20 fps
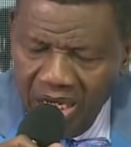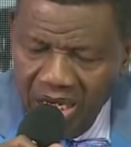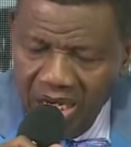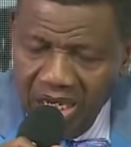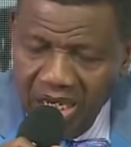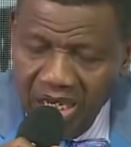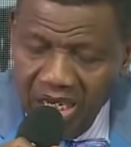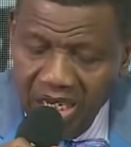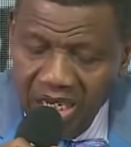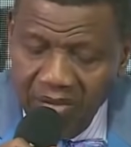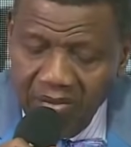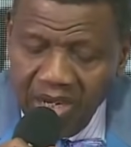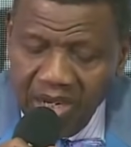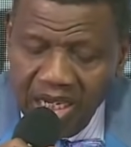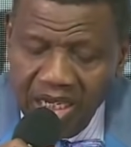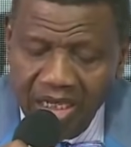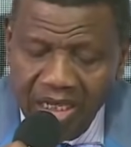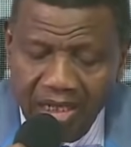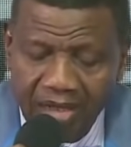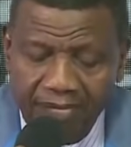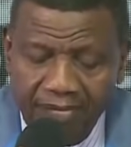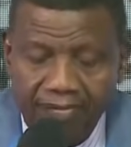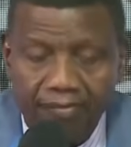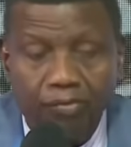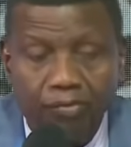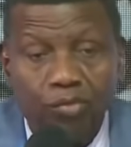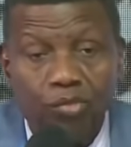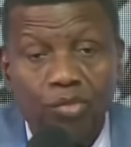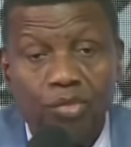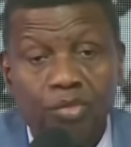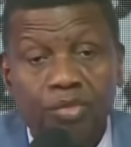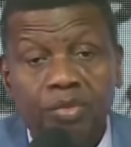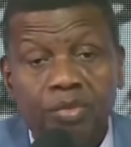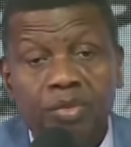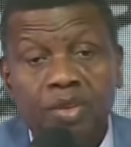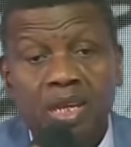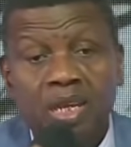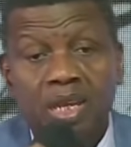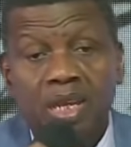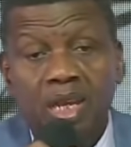Amen. Amen. Amen.
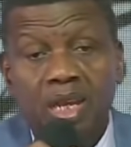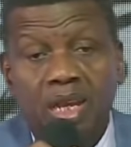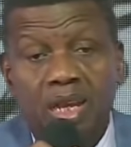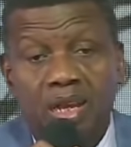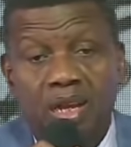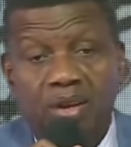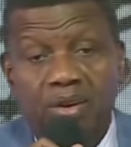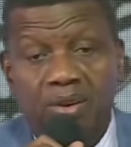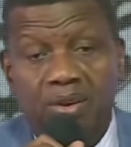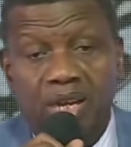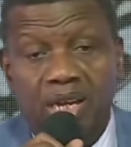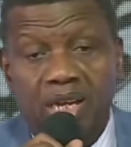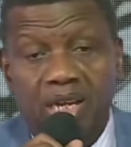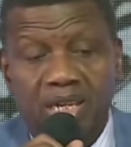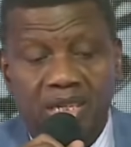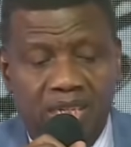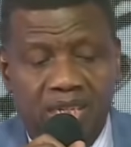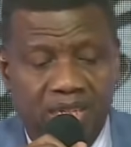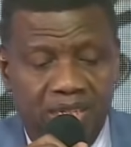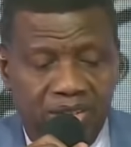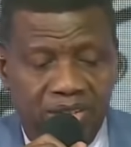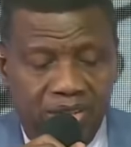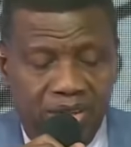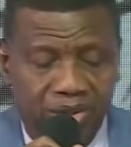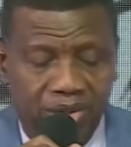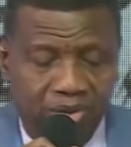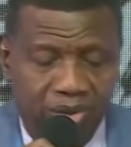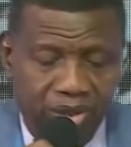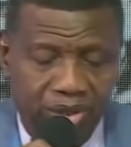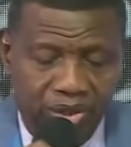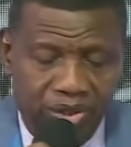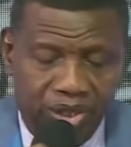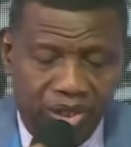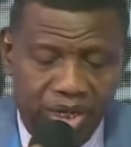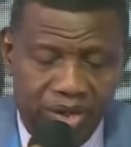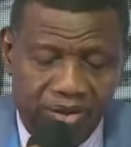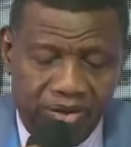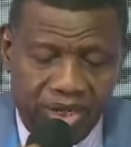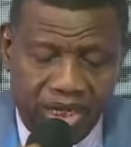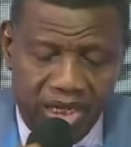Well, let someone
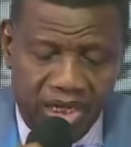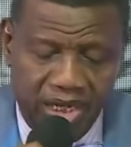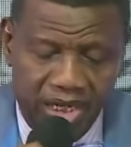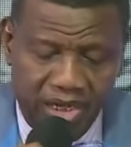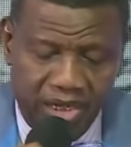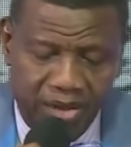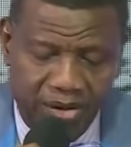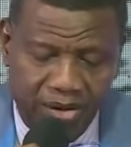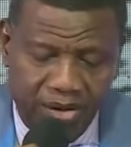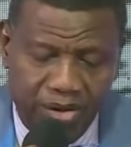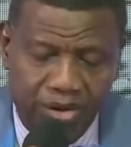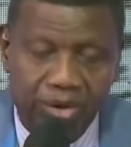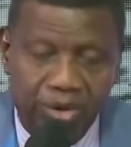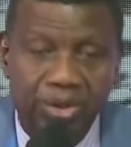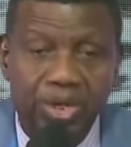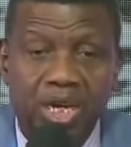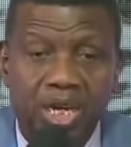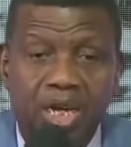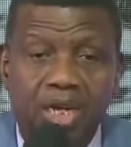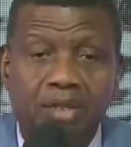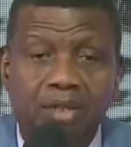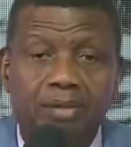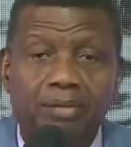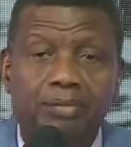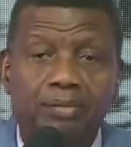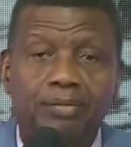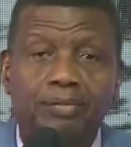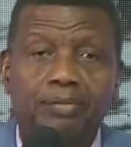shout hallelujah.